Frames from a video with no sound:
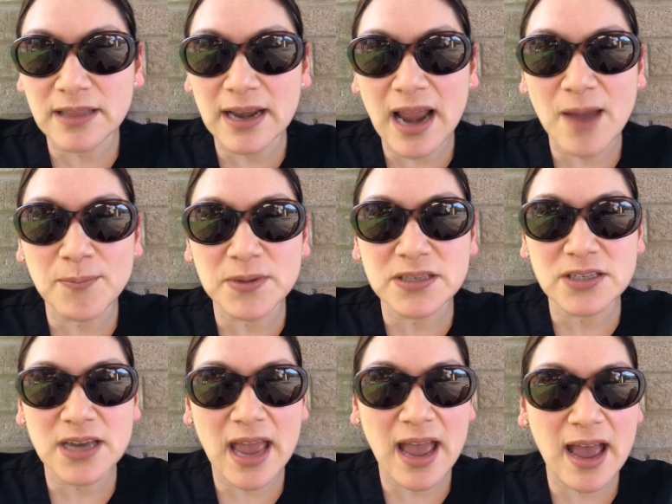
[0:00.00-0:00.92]
that happens
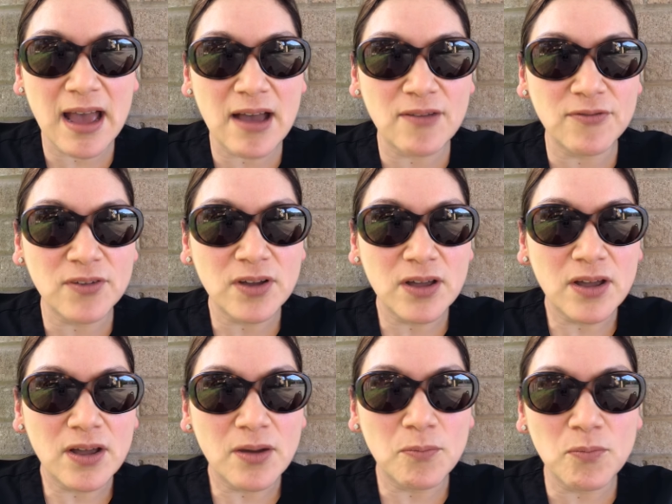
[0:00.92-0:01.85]
to have
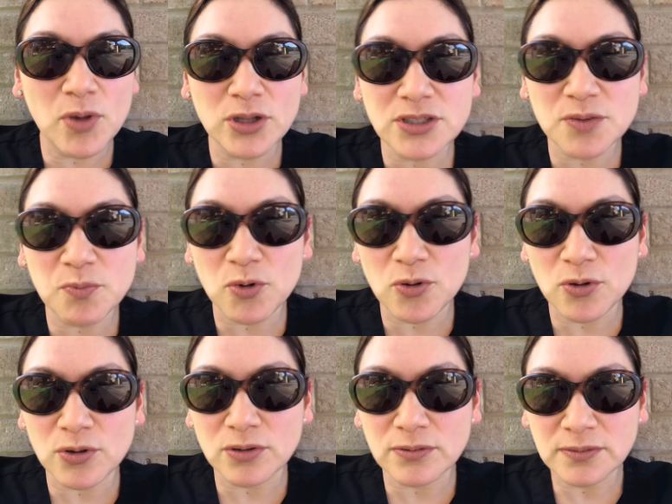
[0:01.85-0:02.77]

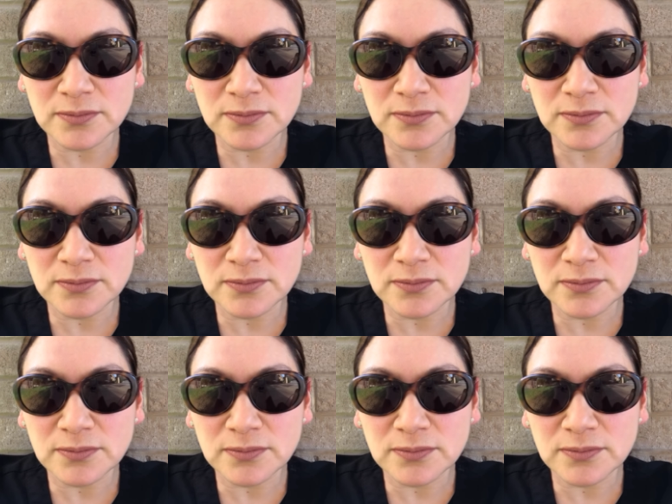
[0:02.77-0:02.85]
multiple